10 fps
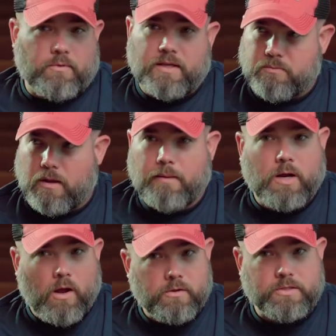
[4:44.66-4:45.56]
that's why
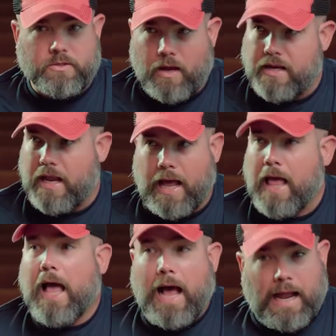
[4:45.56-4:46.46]
I'm calling you.
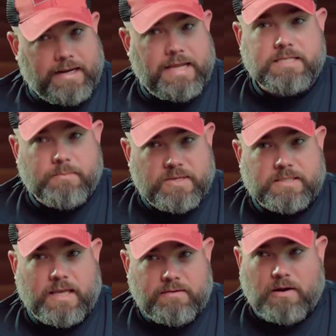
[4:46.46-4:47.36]
I need to be
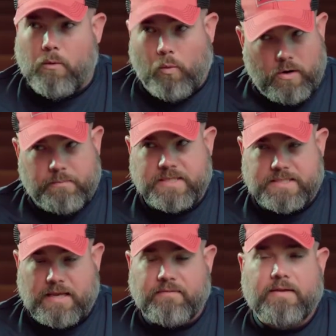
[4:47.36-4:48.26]
saved. I want to be
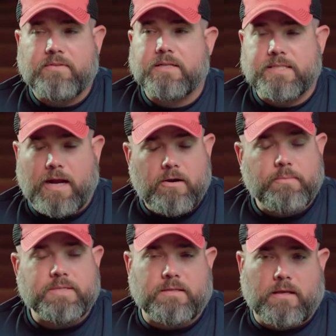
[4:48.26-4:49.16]
saved. I have the
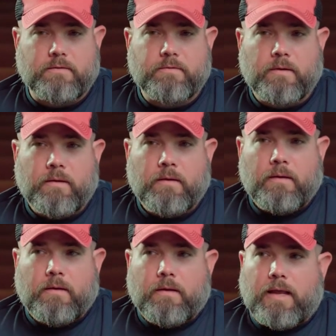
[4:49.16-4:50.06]
desire to be saved.
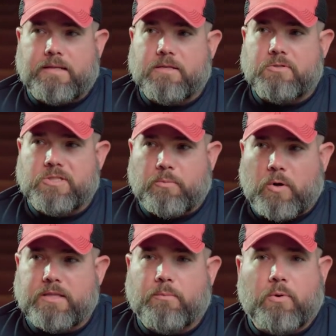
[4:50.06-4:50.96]
And so she
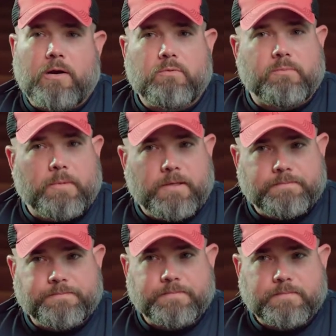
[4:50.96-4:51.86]
prayed the prayer with me.
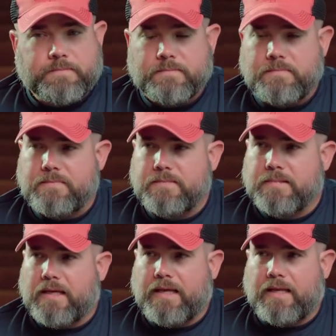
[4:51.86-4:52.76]

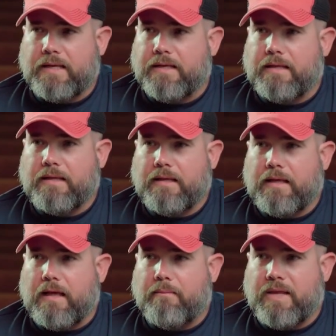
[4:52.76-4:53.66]
And
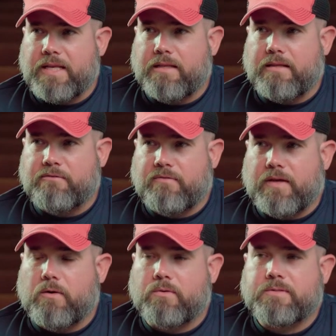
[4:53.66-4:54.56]
I immediately
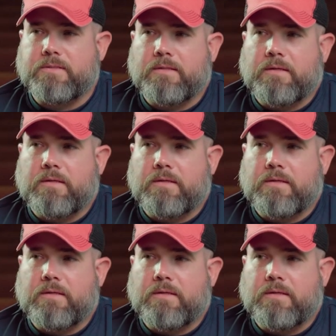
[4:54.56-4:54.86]
felt